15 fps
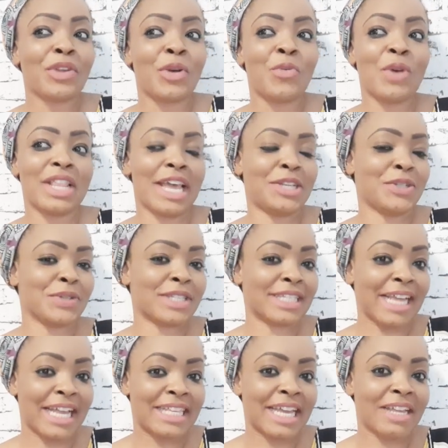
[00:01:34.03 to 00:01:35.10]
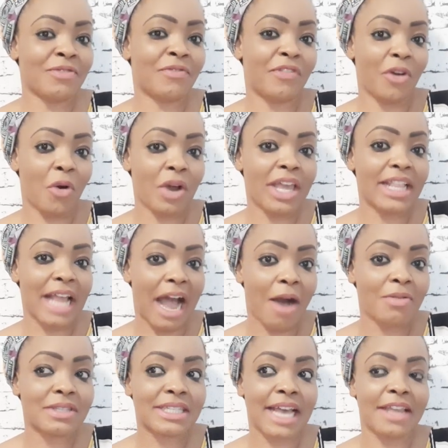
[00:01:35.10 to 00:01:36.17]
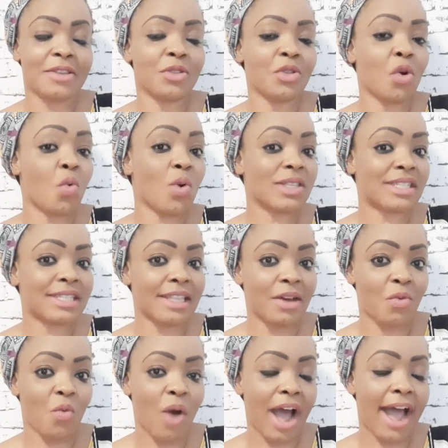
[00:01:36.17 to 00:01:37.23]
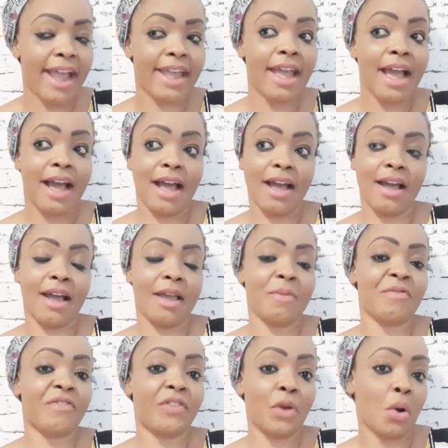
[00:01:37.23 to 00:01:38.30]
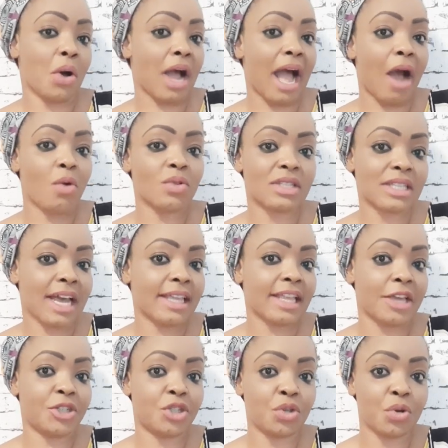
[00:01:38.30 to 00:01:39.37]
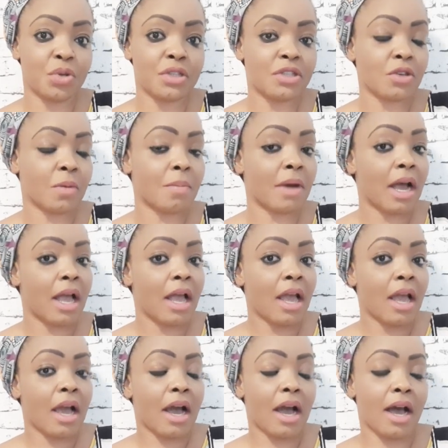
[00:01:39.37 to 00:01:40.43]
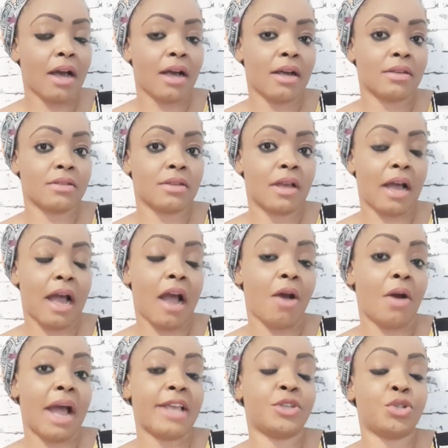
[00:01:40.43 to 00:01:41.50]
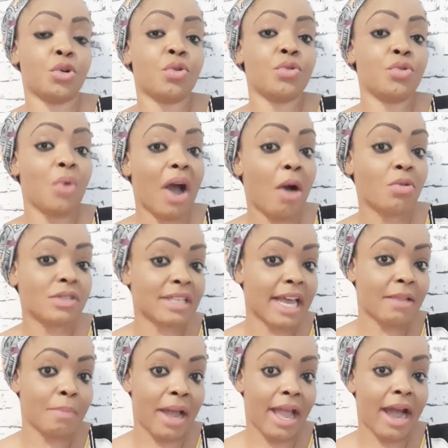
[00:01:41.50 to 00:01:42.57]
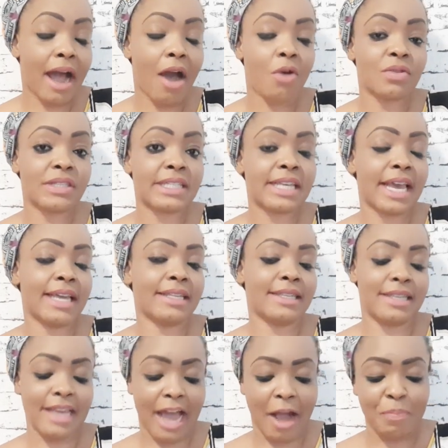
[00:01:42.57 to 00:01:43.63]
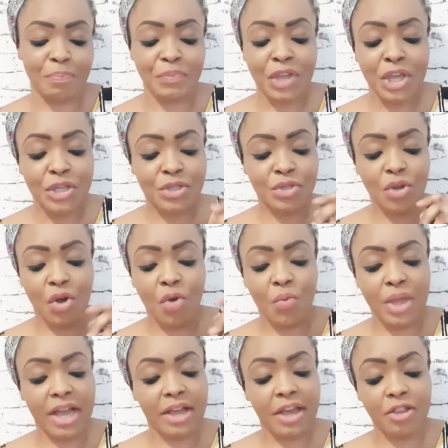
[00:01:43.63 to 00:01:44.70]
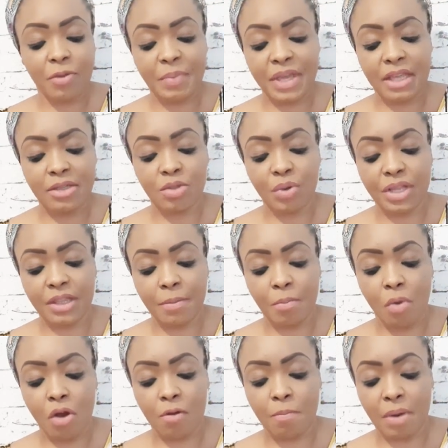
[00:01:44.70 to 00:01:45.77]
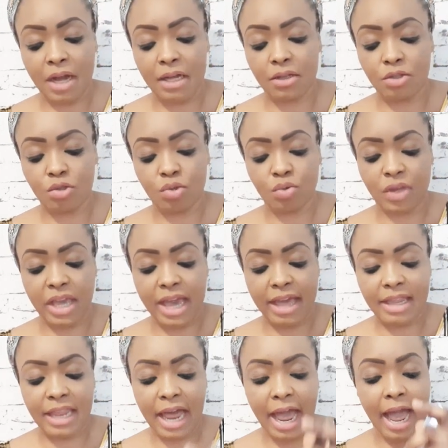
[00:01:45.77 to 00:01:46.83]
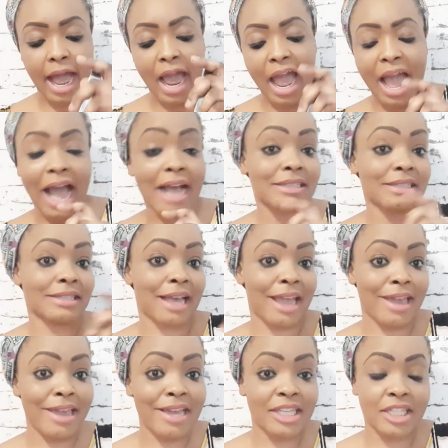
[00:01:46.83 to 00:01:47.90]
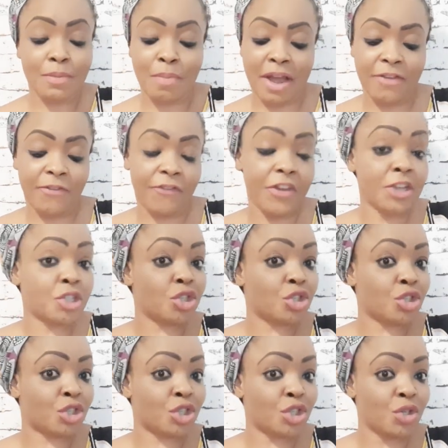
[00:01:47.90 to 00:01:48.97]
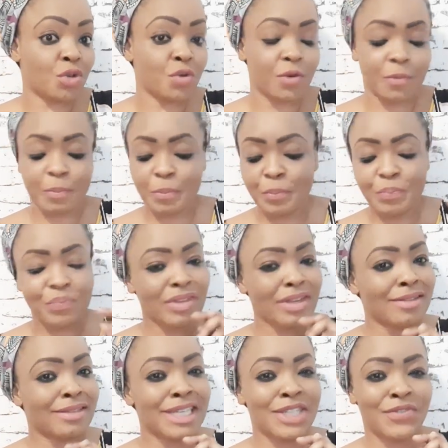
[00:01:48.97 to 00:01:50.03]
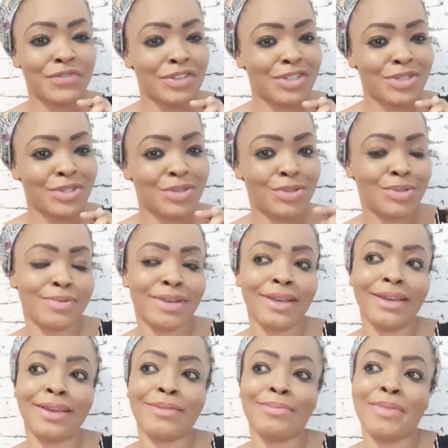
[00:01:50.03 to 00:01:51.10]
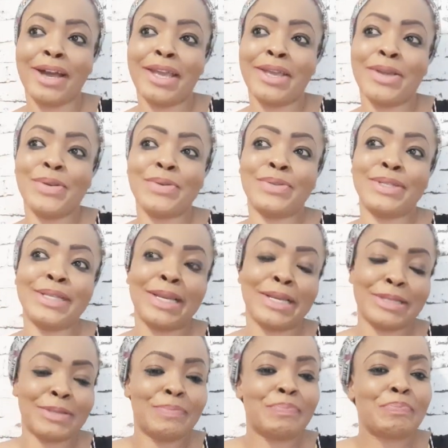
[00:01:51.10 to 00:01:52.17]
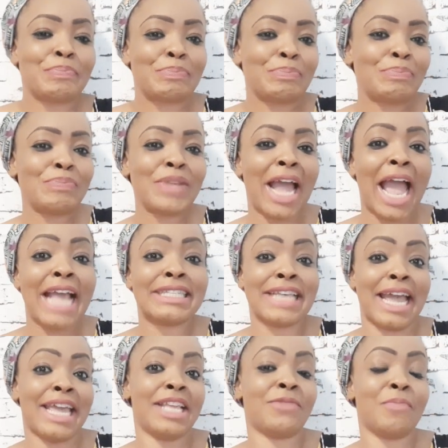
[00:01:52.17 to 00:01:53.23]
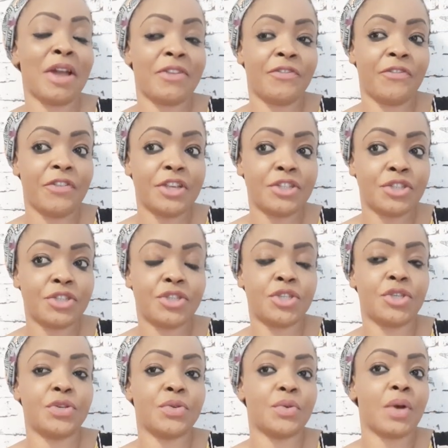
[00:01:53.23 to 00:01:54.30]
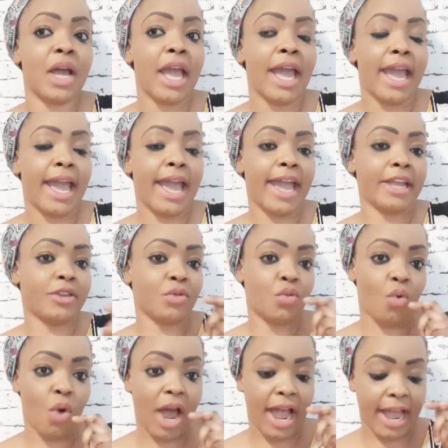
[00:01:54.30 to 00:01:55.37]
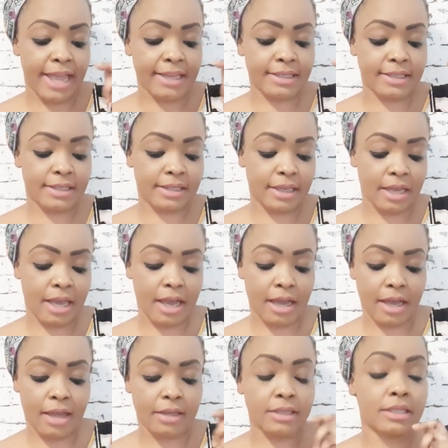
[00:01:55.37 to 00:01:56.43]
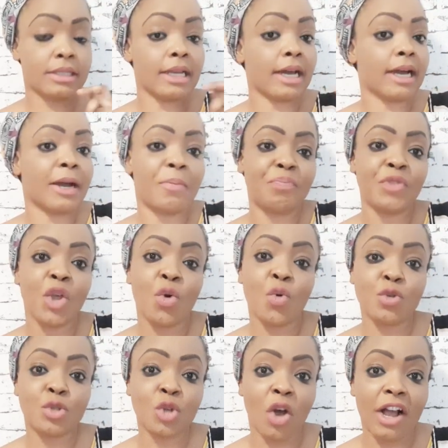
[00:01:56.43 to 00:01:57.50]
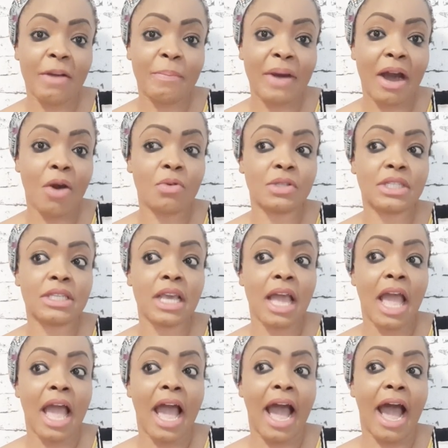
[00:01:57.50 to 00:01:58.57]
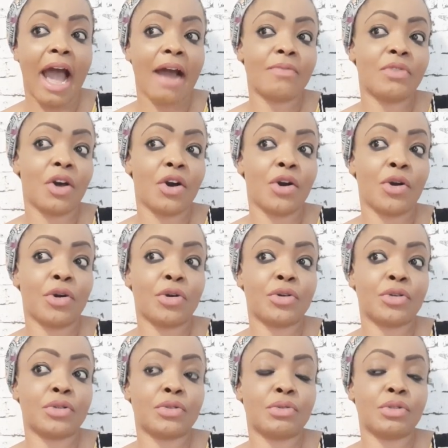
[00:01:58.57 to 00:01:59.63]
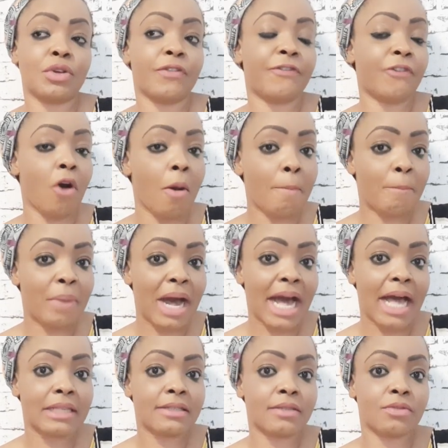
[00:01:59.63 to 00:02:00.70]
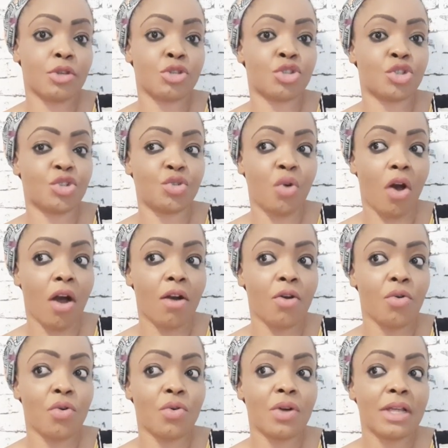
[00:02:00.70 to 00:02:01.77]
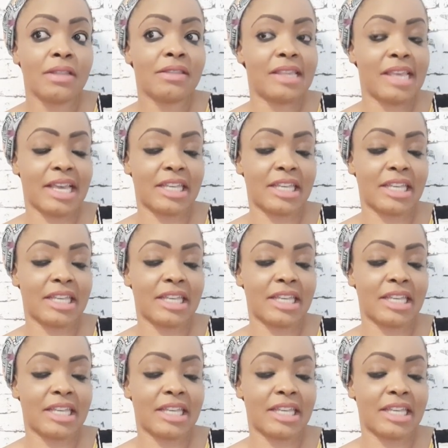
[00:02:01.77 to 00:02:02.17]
when I just started vlogging outside. You know, once in a while, I vlog outside, I show you some, I show you outside my house, and yeah. So we are going to be doing the mukbang together as I eat my fish stew. This fish stew, hey my goodness, as I eat my fish stew and rice, and we'll talk about the fun part, the struggle, the